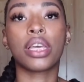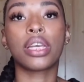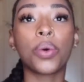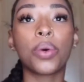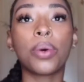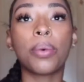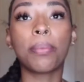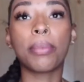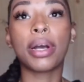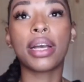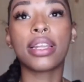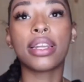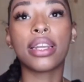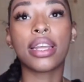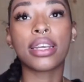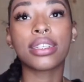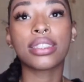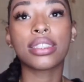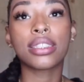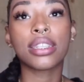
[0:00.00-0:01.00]
So my
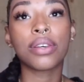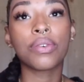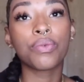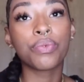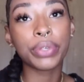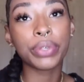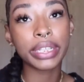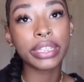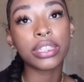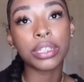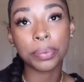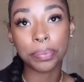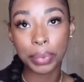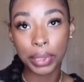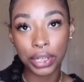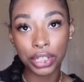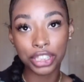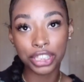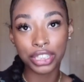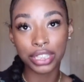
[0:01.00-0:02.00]
next recent
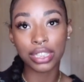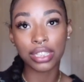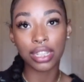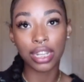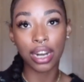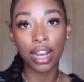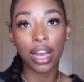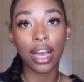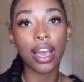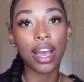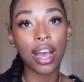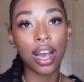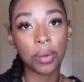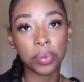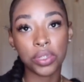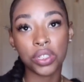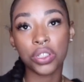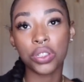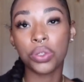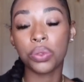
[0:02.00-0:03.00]
purchase that I
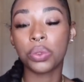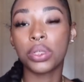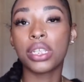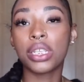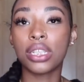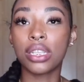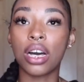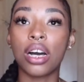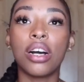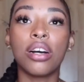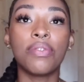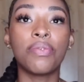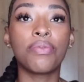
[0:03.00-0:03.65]
absolutely love,